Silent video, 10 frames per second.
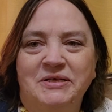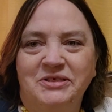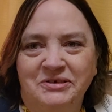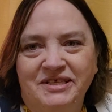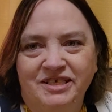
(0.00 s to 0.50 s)
you
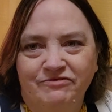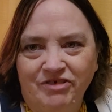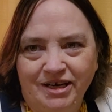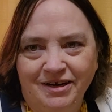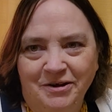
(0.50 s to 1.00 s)
enjoyed this
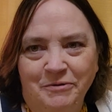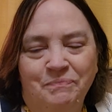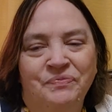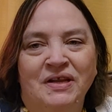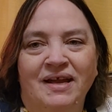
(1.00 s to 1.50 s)
video
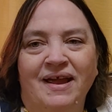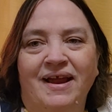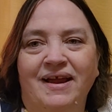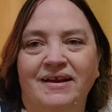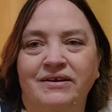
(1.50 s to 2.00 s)

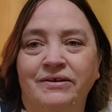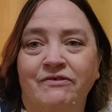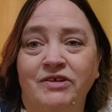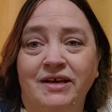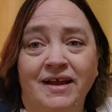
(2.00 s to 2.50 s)
and
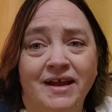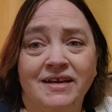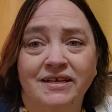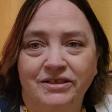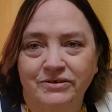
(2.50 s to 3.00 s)
if you can
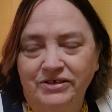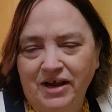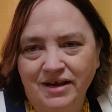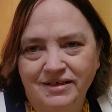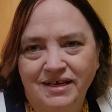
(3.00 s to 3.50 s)
hit those
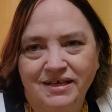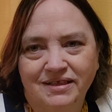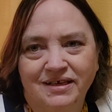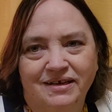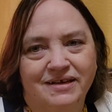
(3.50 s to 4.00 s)
likes hit
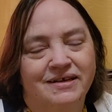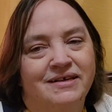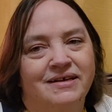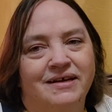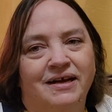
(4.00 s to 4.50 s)
the
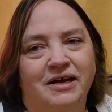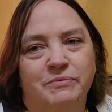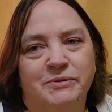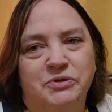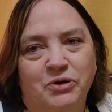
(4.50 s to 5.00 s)
uh,
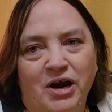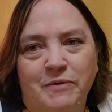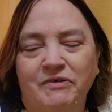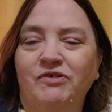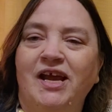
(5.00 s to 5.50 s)

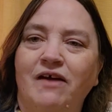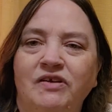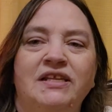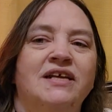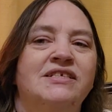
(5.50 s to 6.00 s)
subscribe if you
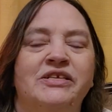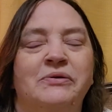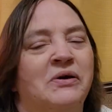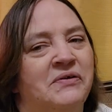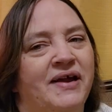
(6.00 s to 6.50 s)
haven't done so
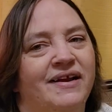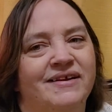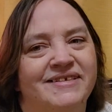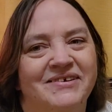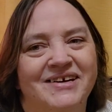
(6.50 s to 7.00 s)
already
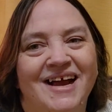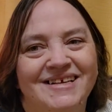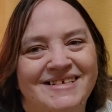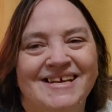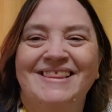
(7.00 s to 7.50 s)
so
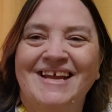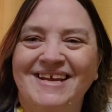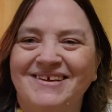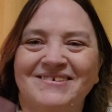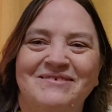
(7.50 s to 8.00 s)
guys thank
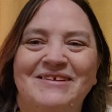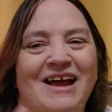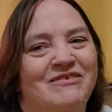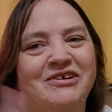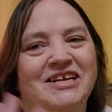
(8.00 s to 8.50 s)
you
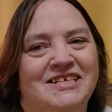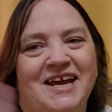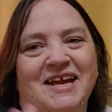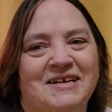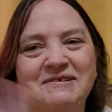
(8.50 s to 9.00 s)
have a great day